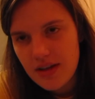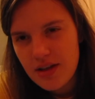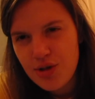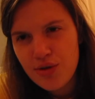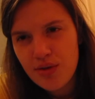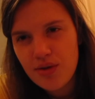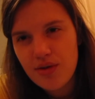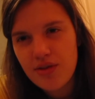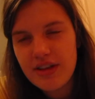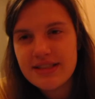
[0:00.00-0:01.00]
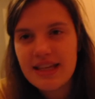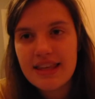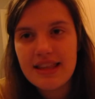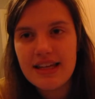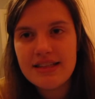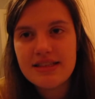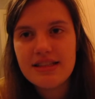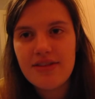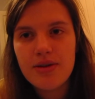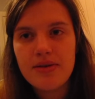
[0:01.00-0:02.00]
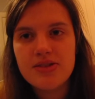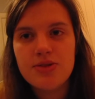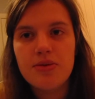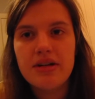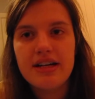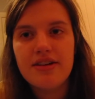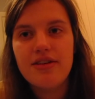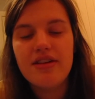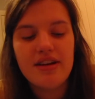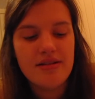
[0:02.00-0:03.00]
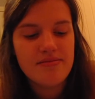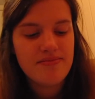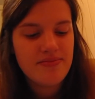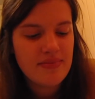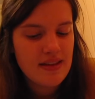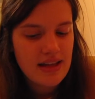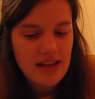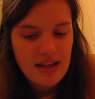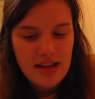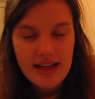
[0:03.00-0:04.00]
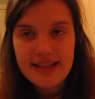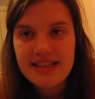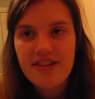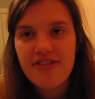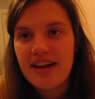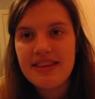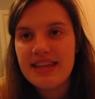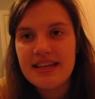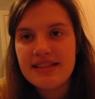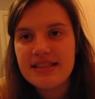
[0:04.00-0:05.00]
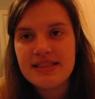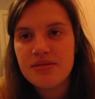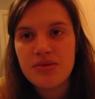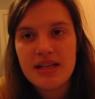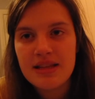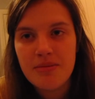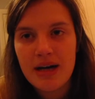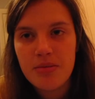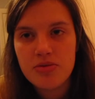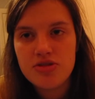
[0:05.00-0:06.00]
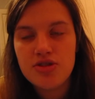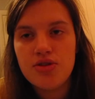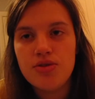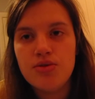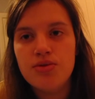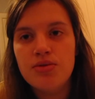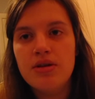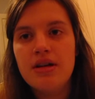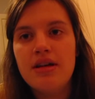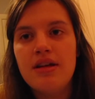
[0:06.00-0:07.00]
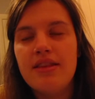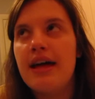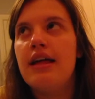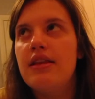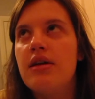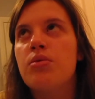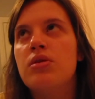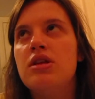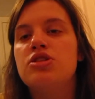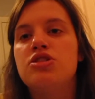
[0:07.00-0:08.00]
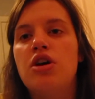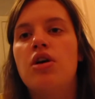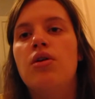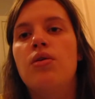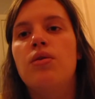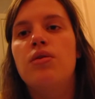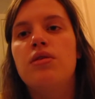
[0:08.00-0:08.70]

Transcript: do little things like this every once in a while, as I find things as I'm reading the Bible too, that really show